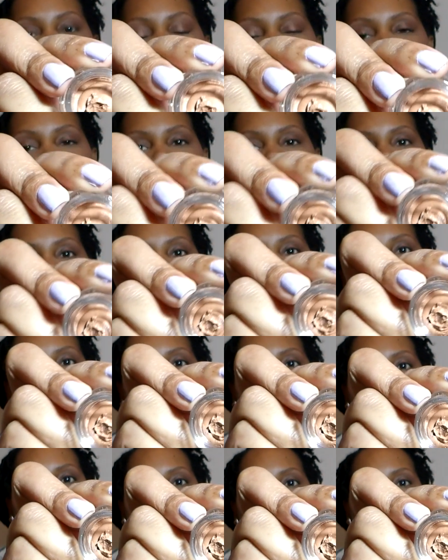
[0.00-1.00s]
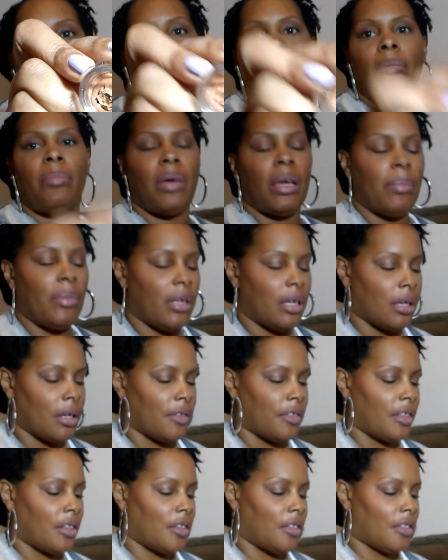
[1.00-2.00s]
the one I had to buy from eBay
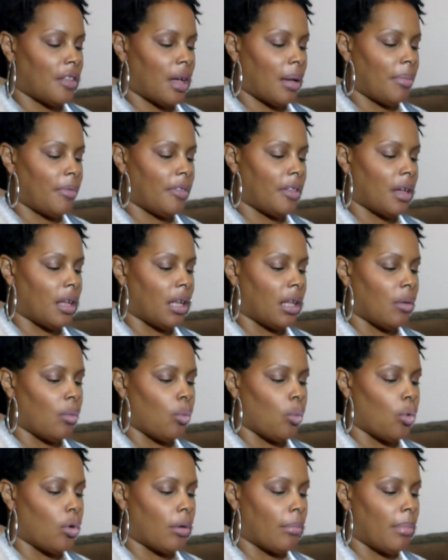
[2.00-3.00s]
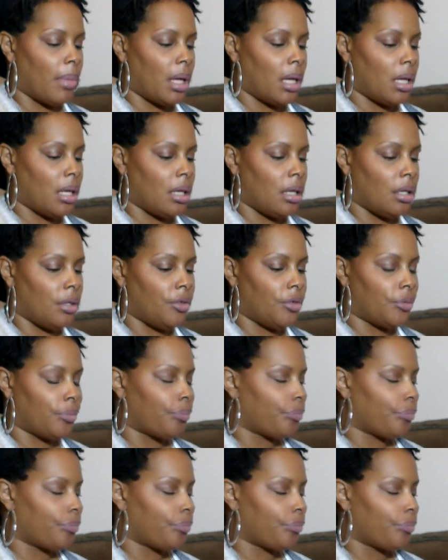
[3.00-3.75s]
because they stopped selling warm beige